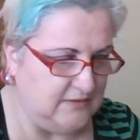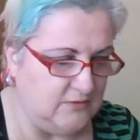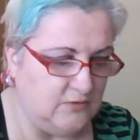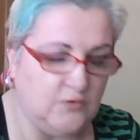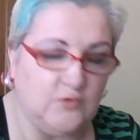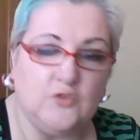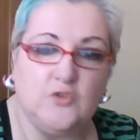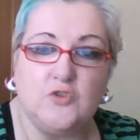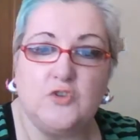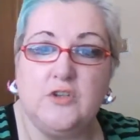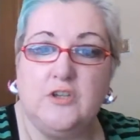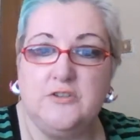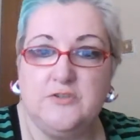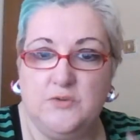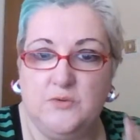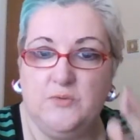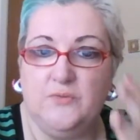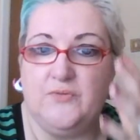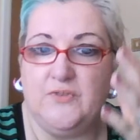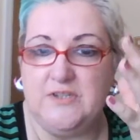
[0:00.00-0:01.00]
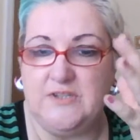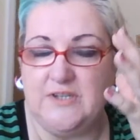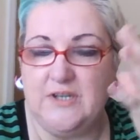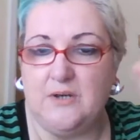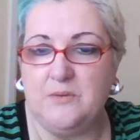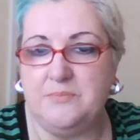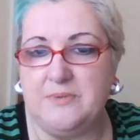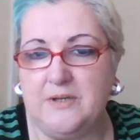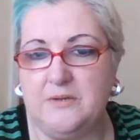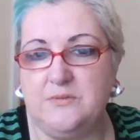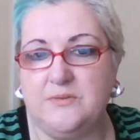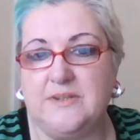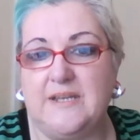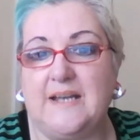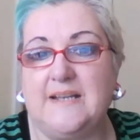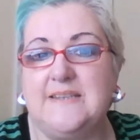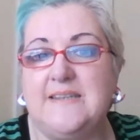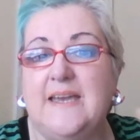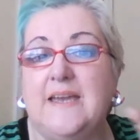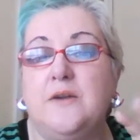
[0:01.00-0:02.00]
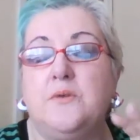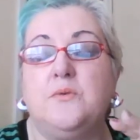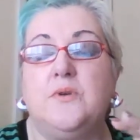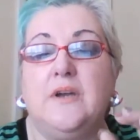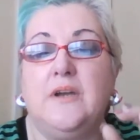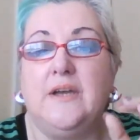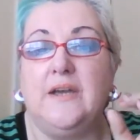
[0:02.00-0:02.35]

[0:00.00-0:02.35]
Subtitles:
And of course I'll do a video about that, how